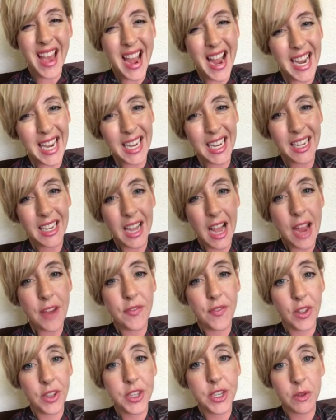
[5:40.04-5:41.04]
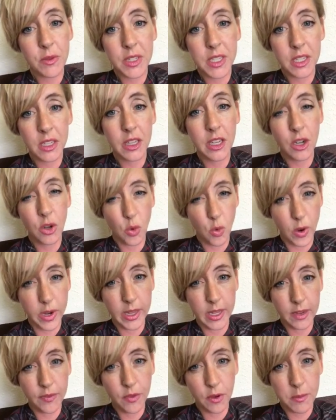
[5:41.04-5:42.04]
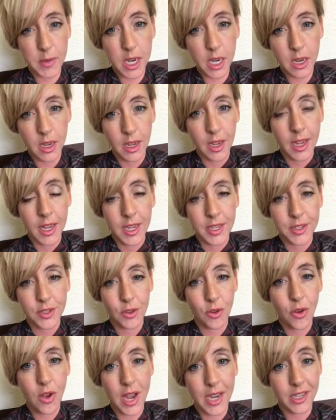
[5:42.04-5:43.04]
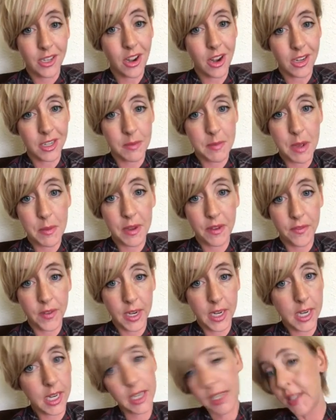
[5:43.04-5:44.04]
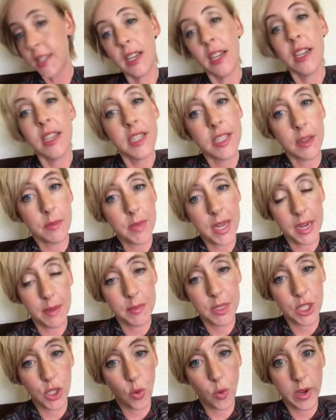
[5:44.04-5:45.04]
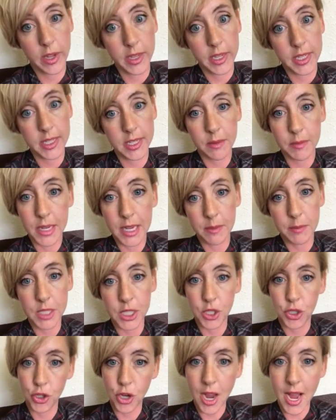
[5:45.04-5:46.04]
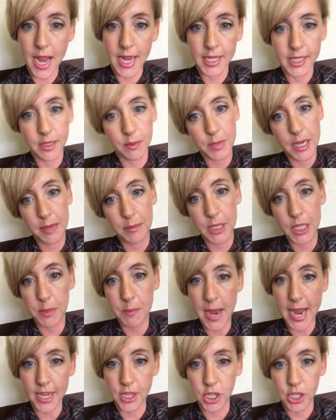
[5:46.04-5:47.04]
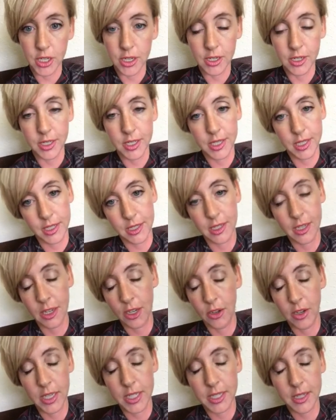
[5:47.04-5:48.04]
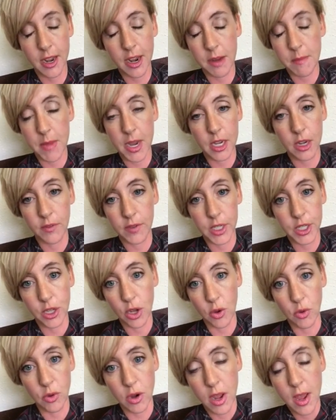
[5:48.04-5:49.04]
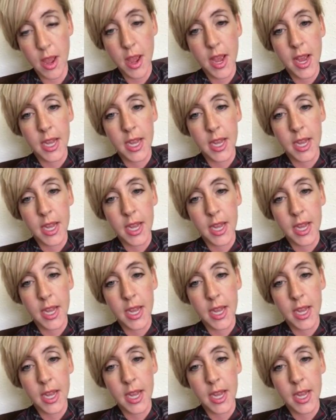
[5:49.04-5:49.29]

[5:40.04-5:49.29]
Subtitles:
I felt it was a little oily for me. So I talked about my finicky skin. Sometimes it's oily, sometimes it's dry, sometimes it's patches. You know, it's got a mind of its own.